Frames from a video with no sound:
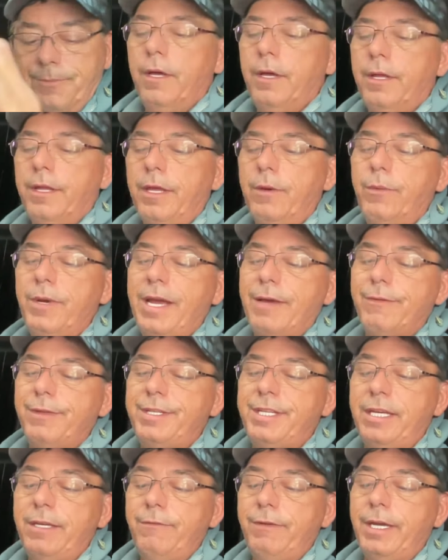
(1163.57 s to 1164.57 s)
And then we have the
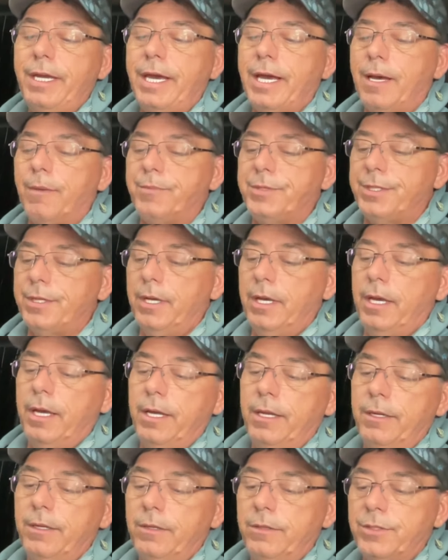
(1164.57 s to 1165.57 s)
TV apps,
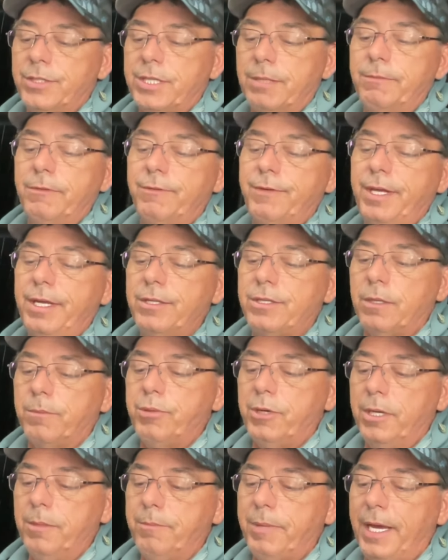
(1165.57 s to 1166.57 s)
and some of these are
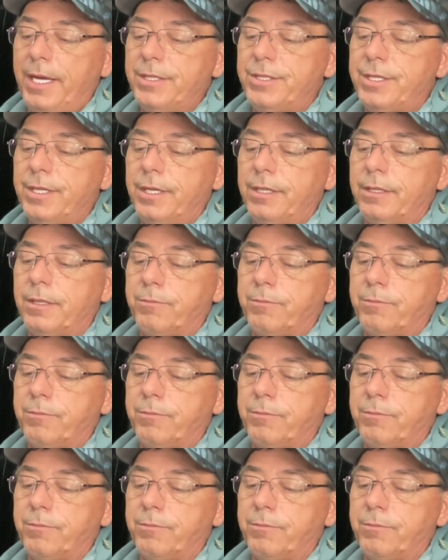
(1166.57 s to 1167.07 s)
pretty basic.